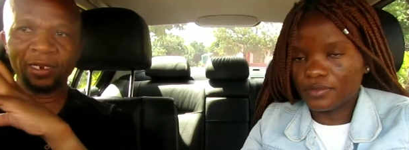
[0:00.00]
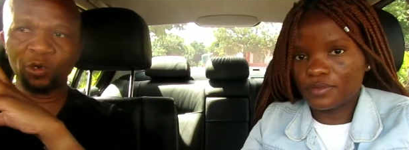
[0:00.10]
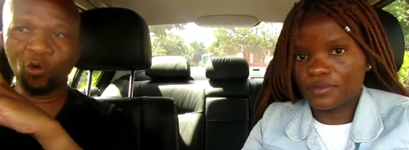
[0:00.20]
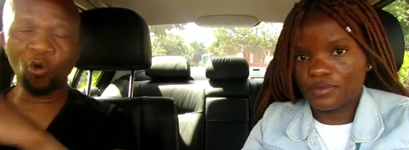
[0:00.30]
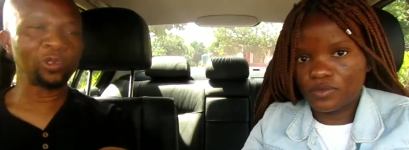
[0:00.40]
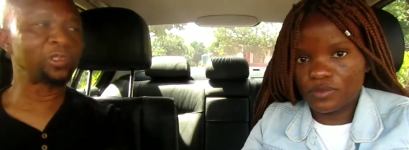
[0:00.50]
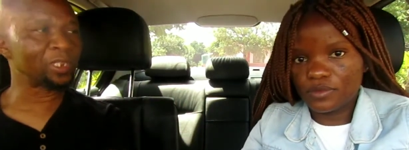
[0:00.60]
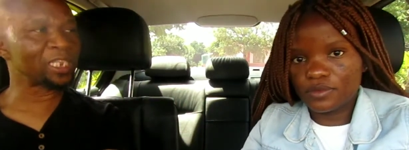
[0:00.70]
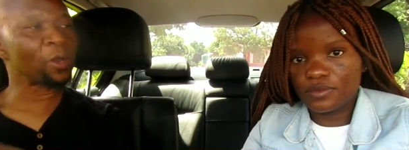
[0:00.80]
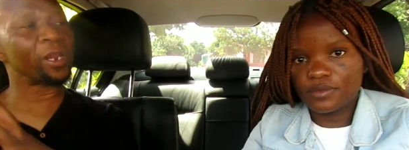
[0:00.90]
Speaker 1: di-goals
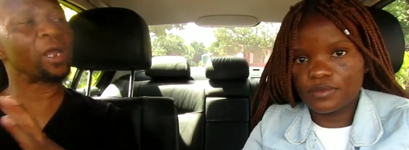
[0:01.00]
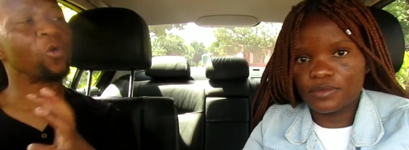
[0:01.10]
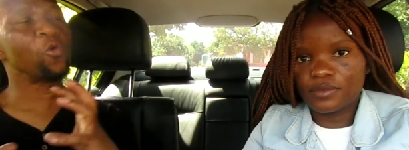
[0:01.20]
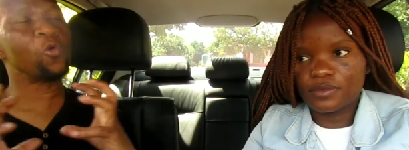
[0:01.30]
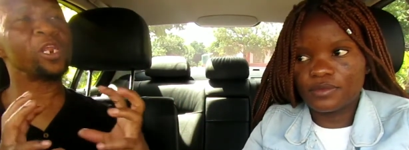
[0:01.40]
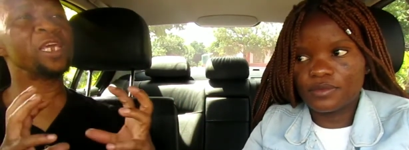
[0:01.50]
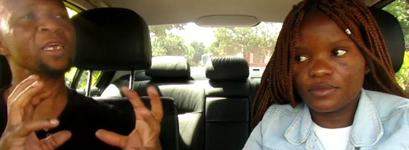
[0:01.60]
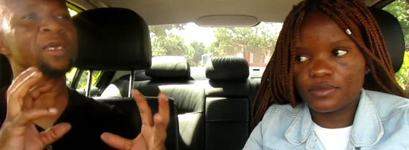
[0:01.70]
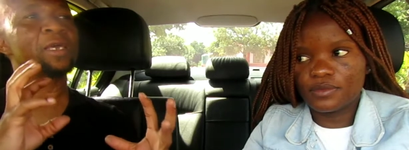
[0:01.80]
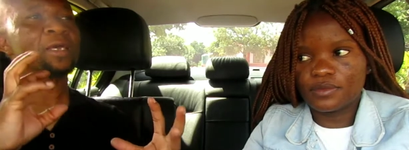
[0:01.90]
tse wena o
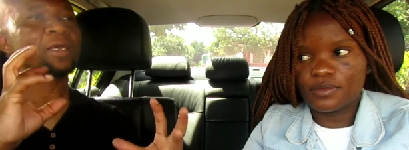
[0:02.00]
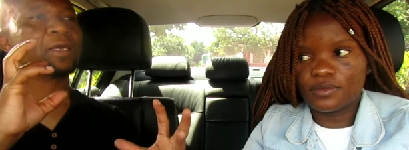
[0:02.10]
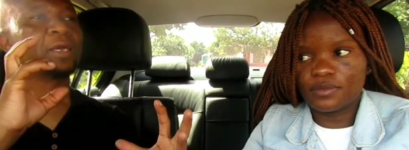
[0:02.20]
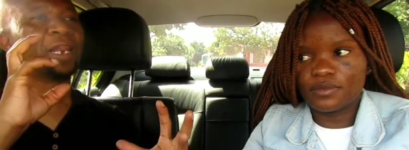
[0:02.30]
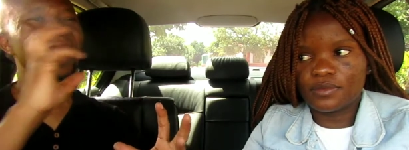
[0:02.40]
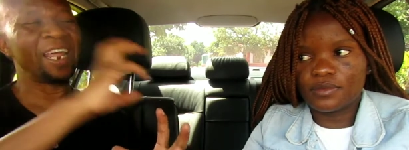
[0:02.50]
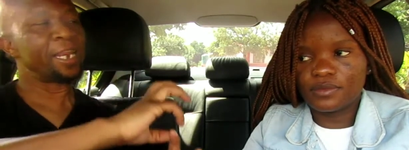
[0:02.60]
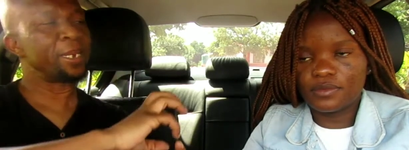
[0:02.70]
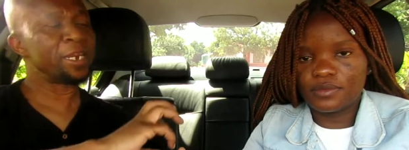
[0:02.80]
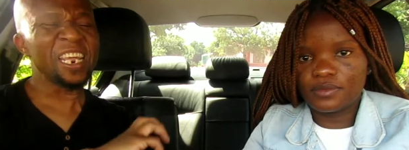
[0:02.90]
di
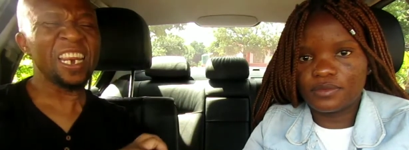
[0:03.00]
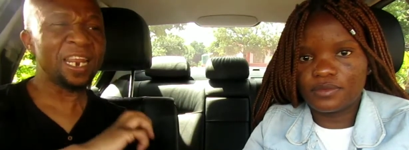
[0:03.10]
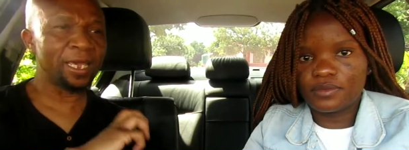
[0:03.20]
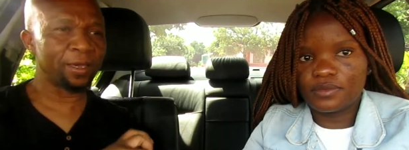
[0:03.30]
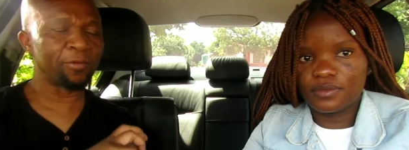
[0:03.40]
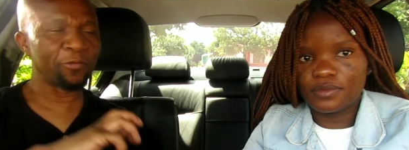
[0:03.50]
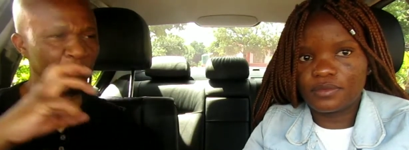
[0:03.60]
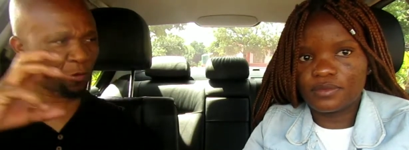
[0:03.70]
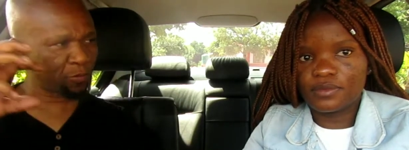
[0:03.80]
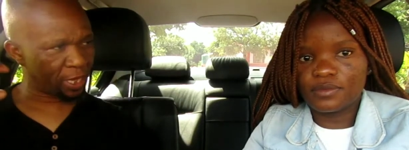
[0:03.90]
learning
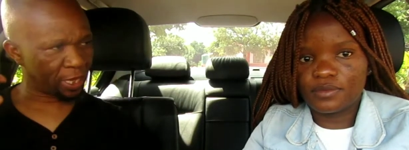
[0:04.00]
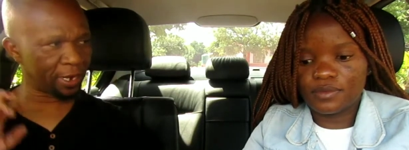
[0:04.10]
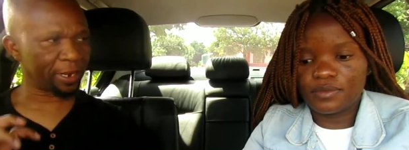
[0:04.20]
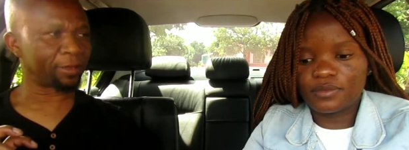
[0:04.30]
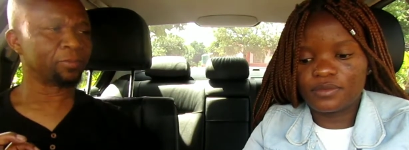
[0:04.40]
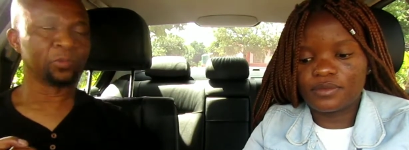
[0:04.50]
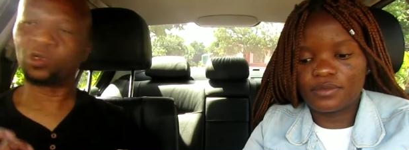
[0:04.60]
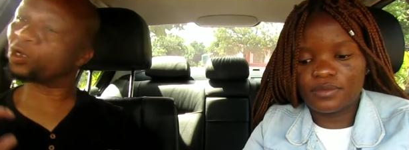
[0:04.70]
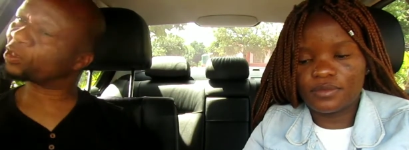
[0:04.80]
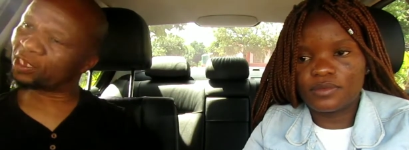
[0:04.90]
from yena
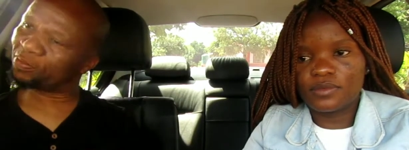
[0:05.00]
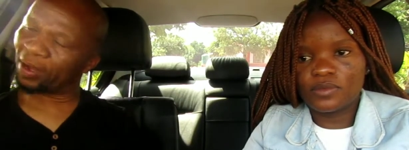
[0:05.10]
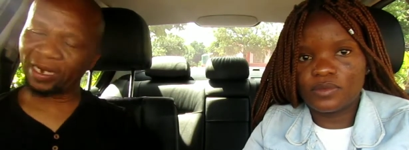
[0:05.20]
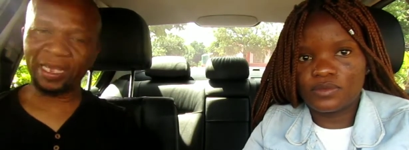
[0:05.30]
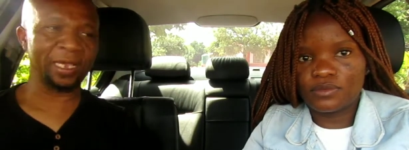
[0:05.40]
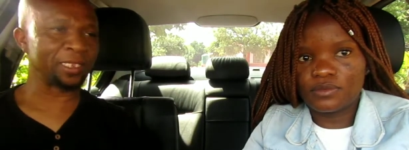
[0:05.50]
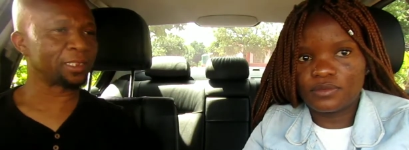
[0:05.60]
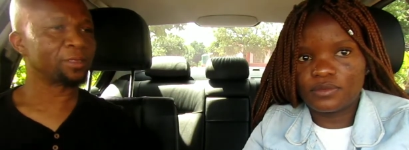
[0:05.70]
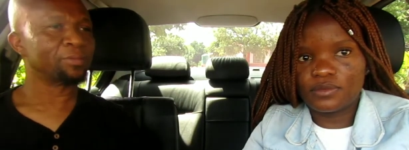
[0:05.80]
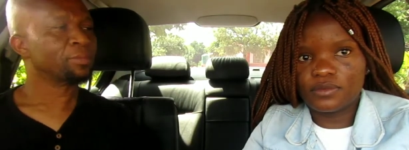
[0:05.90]
not the money heist
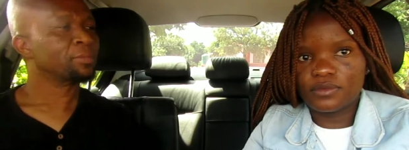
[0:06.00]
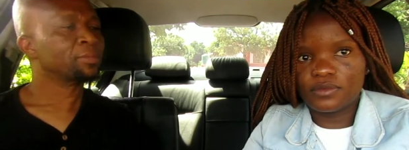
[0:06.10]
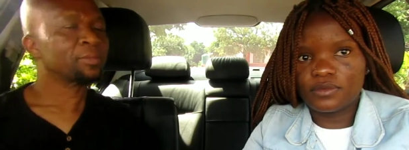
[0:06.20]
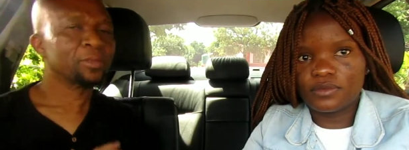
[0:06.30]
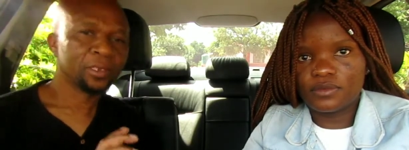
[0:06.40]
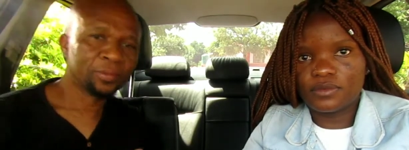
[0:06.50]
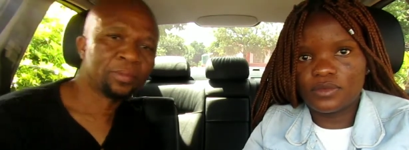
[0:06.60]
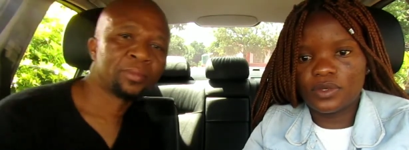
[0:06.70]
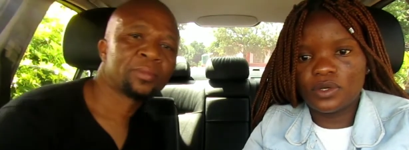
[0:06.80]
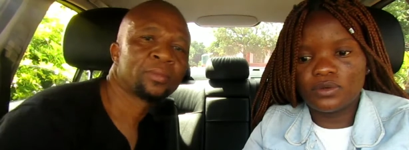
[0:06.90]
Speaker 2: mm.
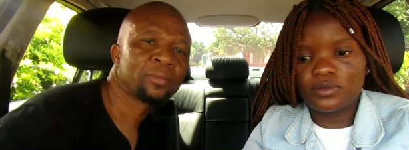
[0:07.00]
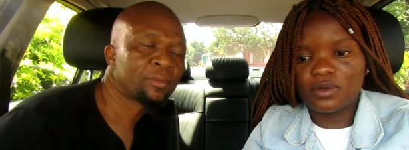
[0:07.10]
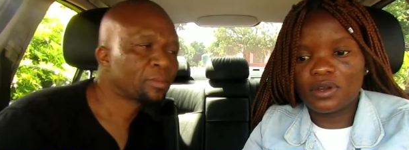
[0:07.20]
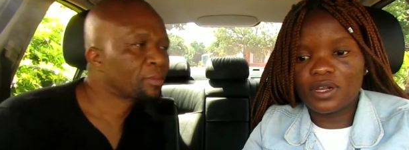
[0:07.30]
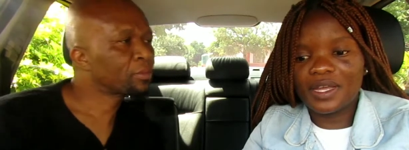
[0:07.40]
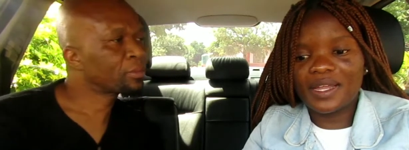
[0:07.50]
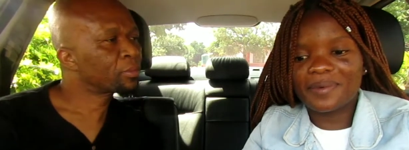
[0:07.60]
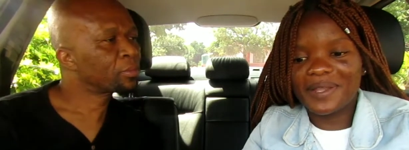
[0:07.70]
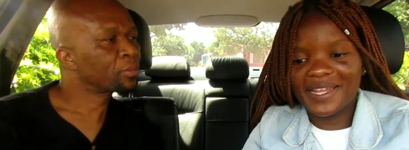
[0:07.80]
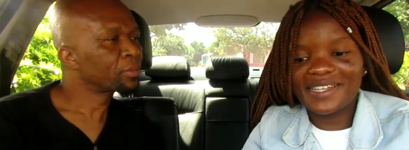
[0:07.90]
so
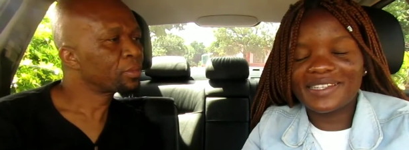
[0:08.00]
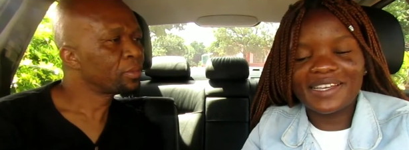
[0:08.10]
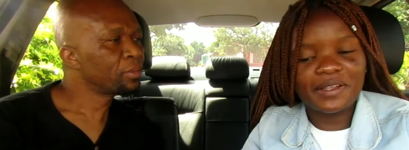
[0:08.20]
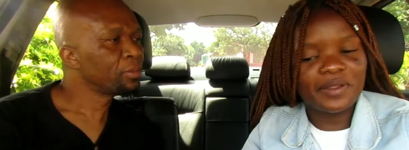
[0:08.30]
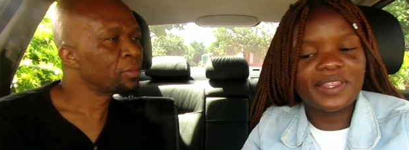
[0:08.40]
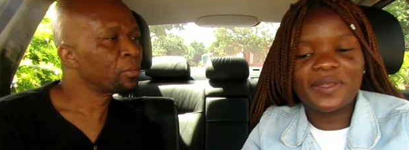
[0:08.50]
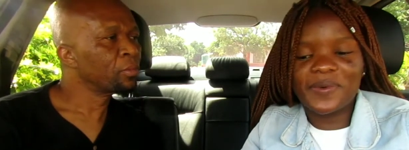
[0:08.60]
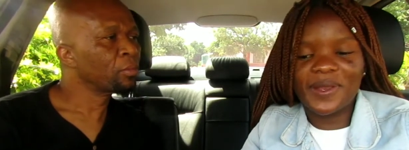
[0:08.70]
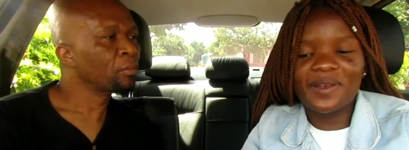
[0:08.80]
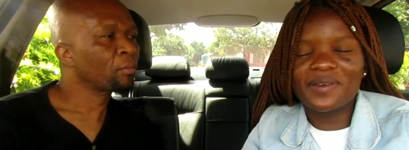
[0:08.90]
rolela
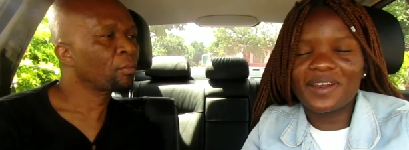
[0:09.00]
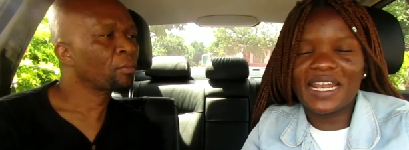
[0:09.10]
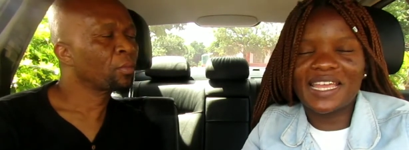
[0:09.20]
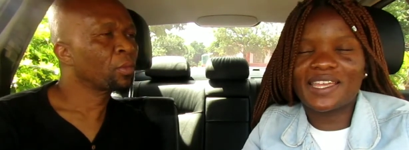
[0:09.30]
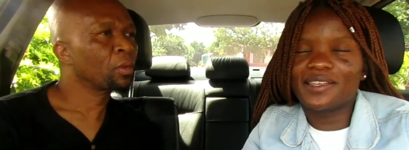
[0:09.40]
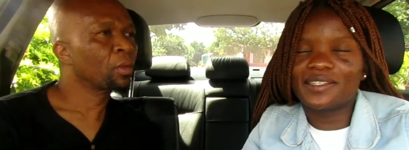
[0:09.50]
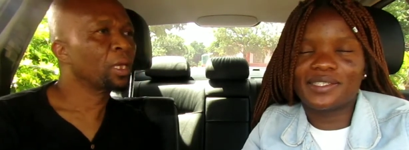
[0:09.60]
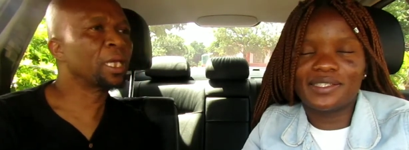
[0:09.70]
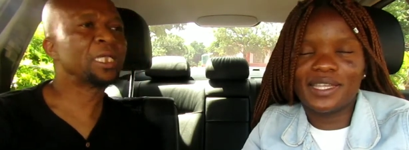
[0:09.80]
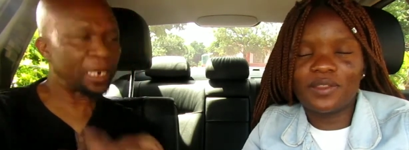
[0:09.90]
taba e you like
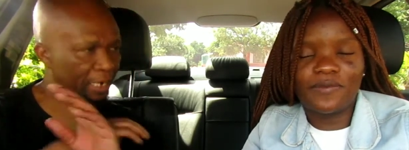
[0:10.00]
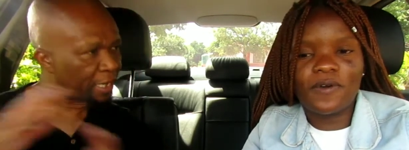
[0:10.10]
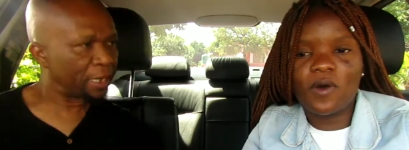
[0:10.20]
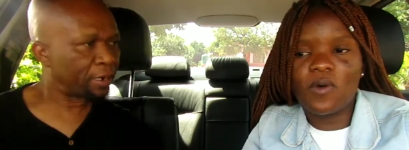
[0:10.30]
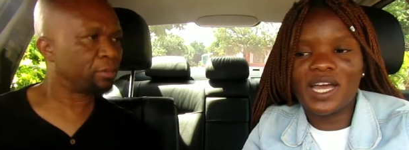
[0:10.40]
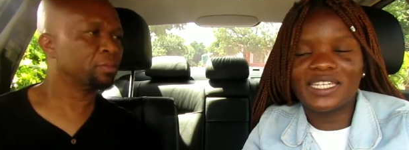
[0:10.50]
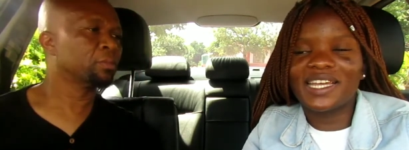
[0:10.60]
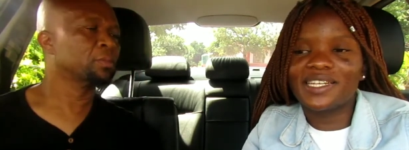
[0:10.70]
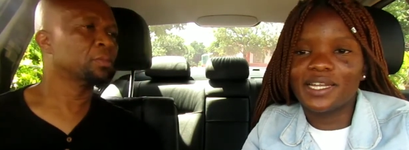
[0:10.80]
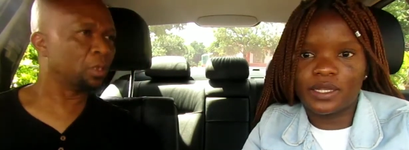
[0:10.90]
it's straightforward
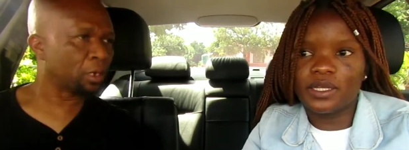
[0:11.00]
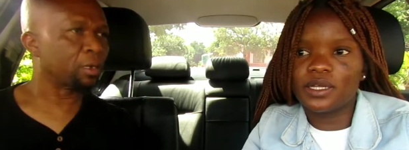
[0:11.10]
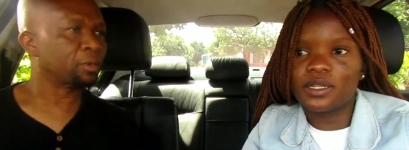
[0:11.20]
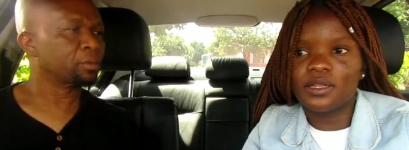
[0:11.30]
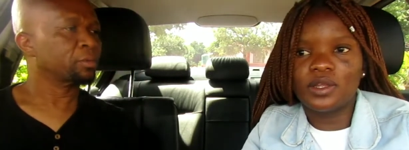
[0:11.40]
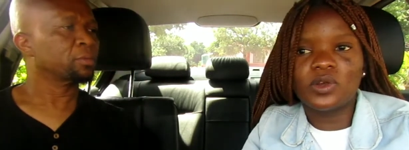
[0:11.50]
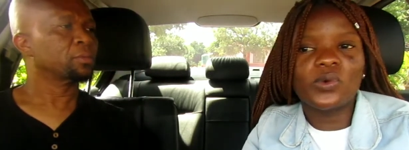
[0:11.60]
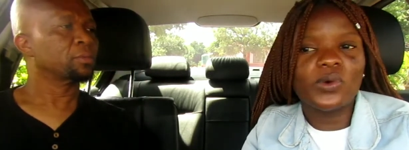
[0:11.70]
and real yeah. no